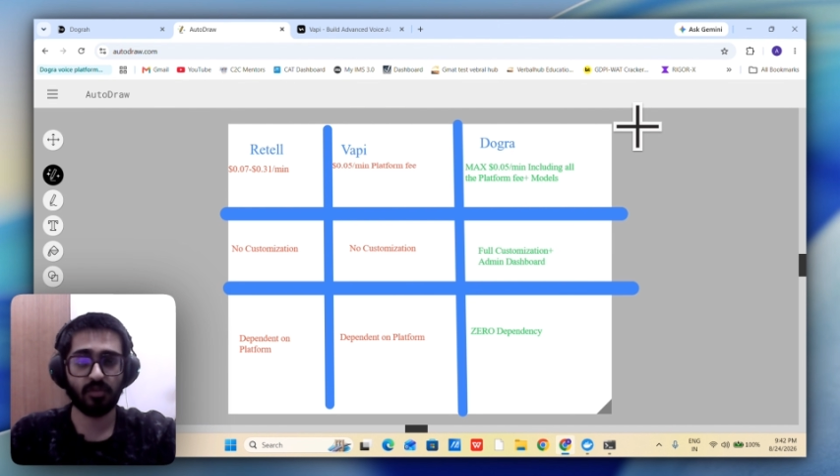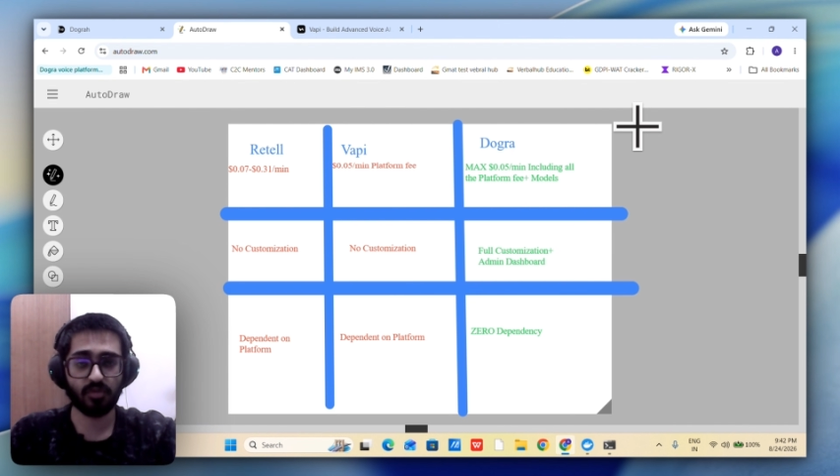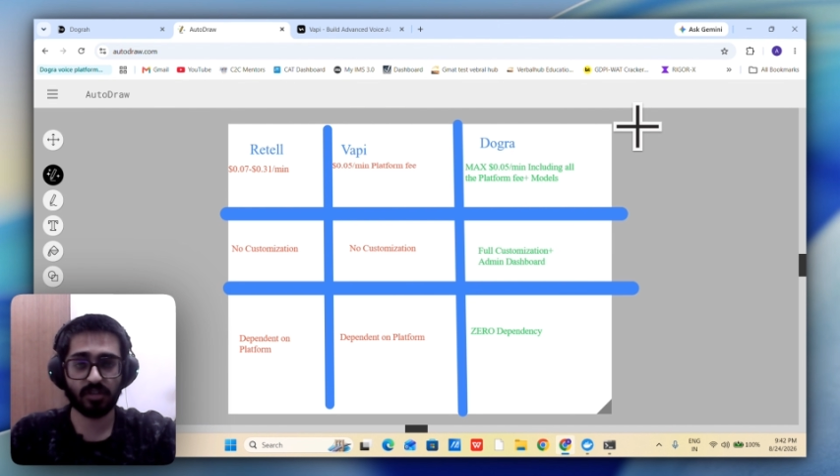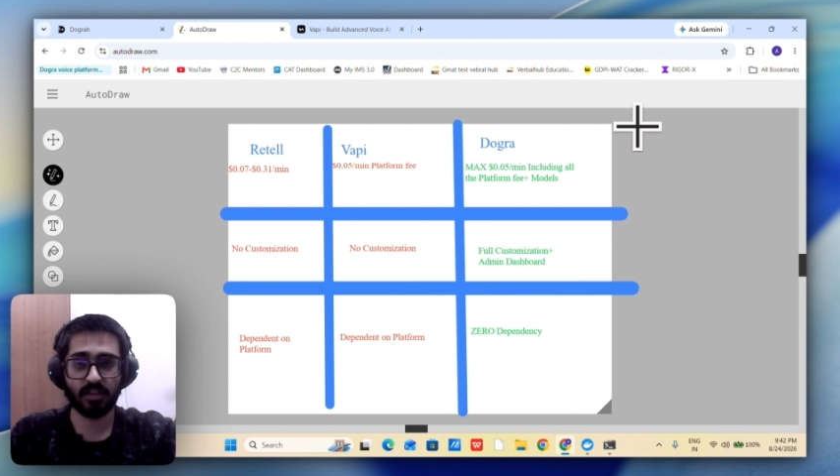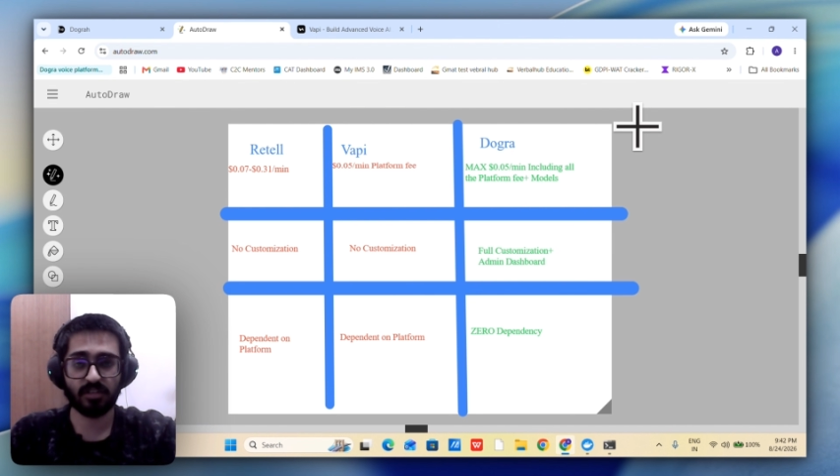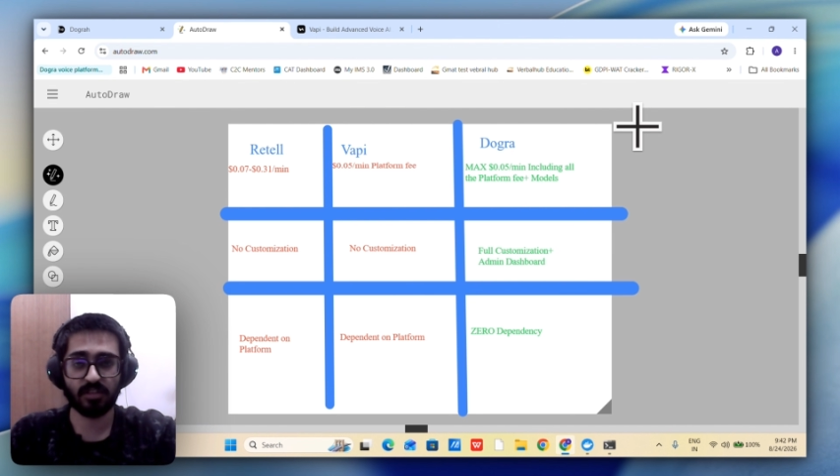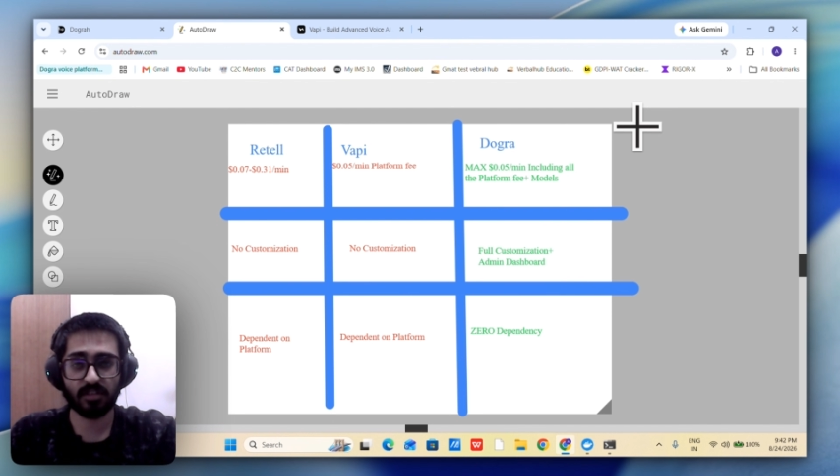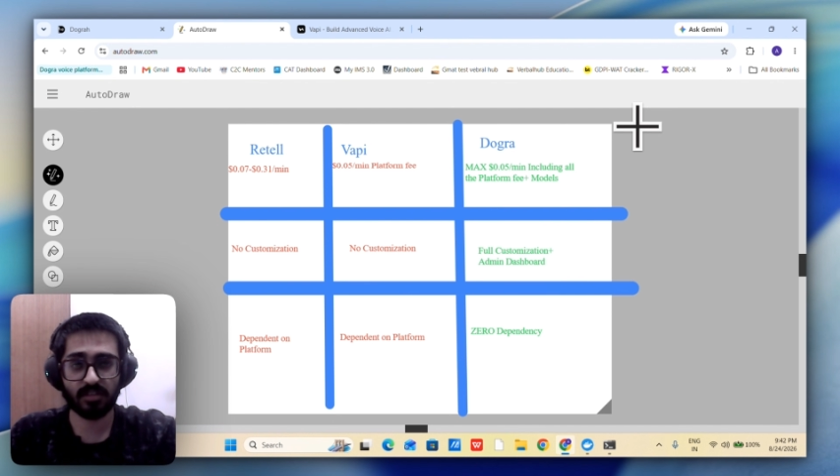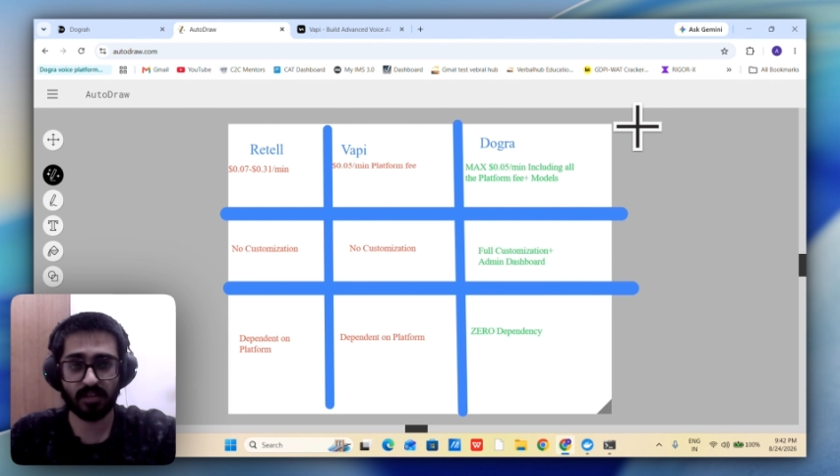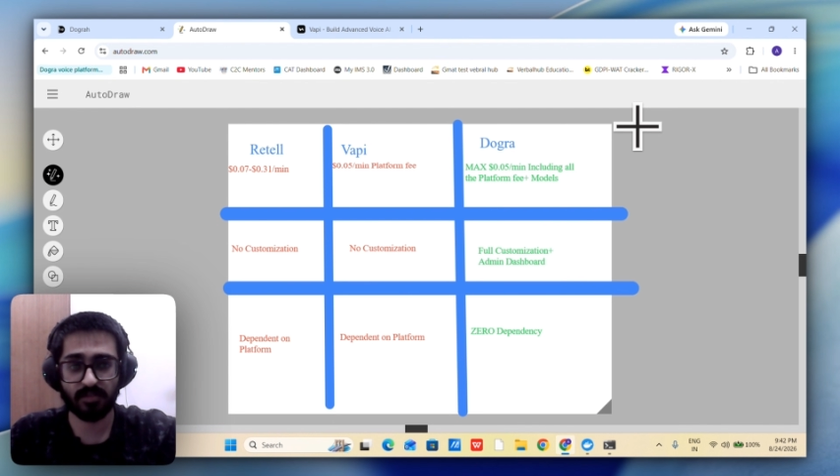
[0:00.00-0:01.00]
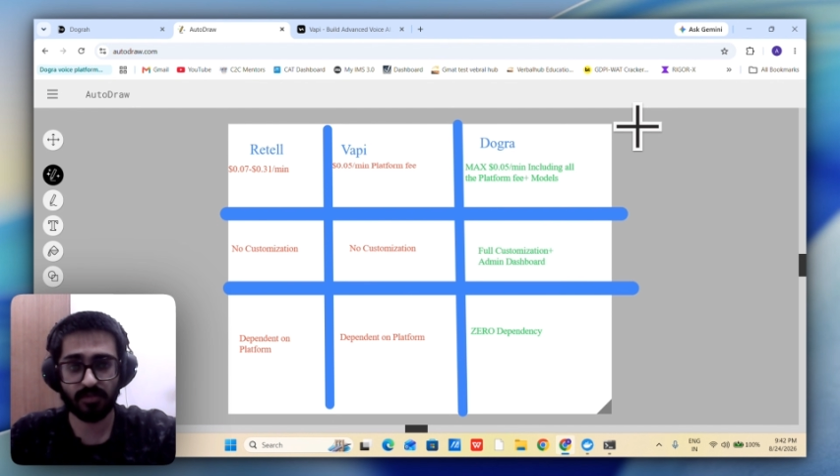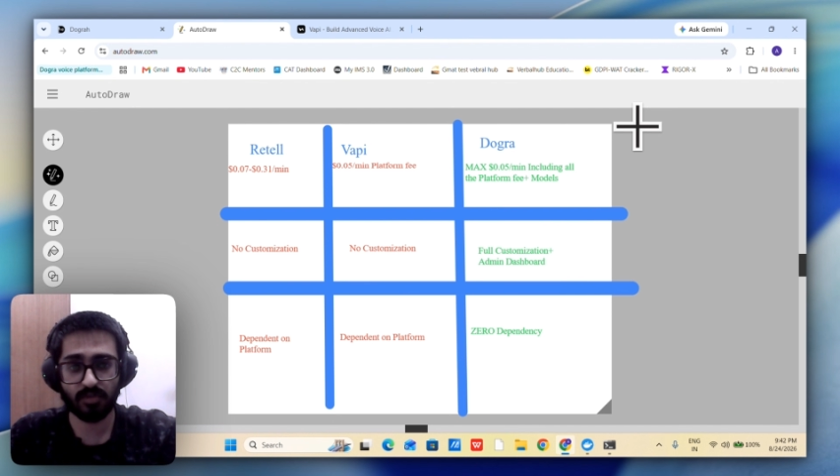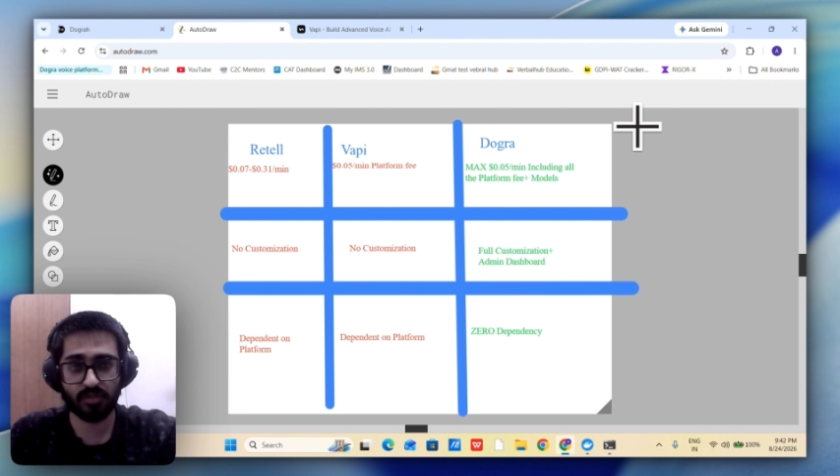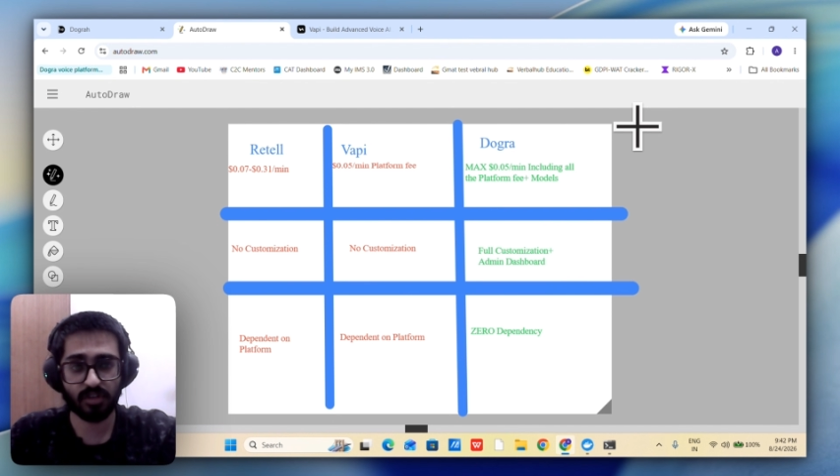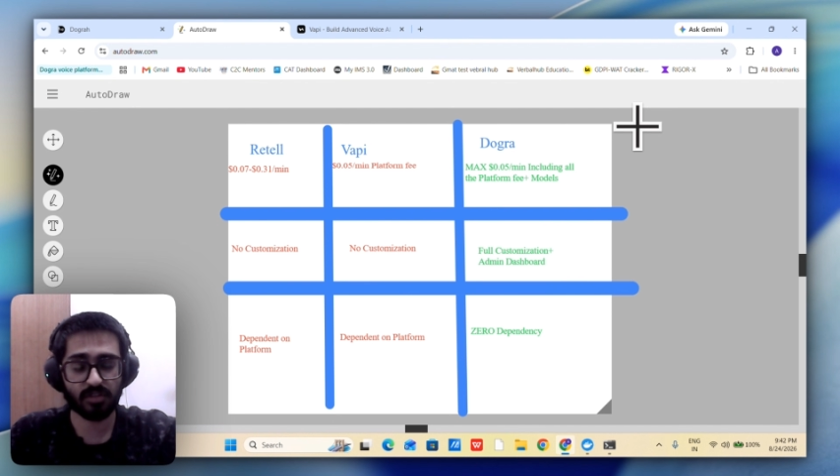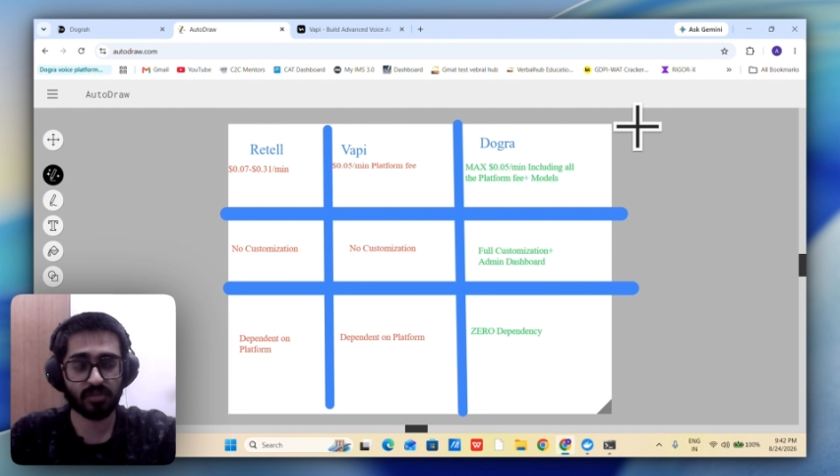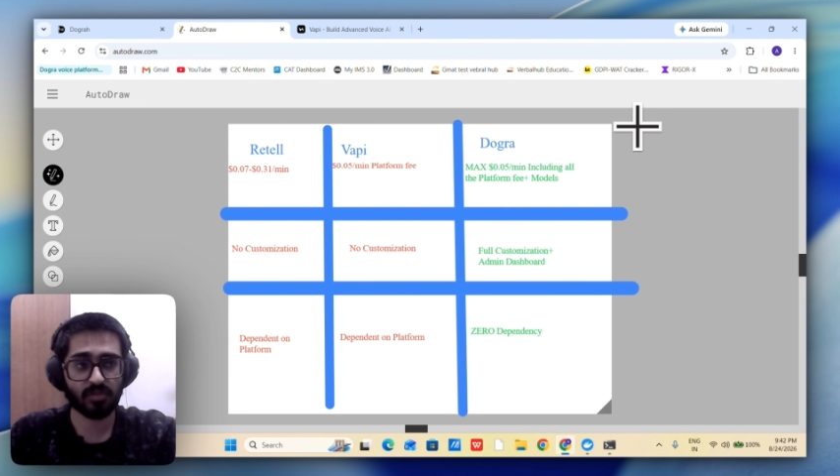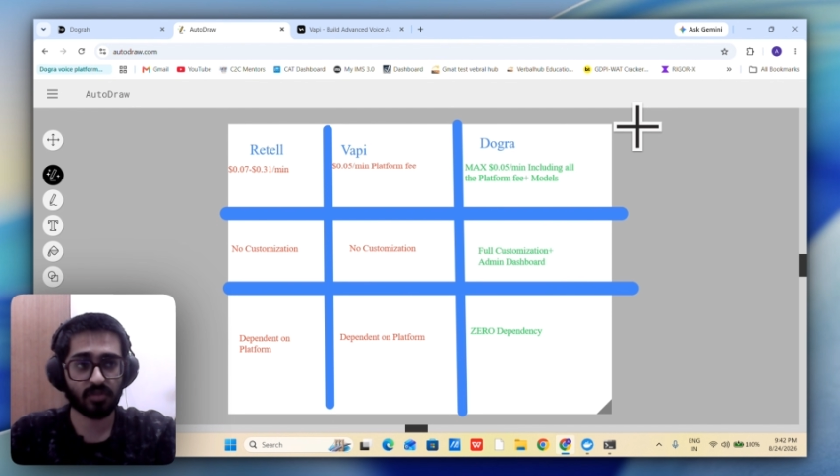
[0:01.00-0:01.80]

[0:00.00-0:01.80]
use cases if you just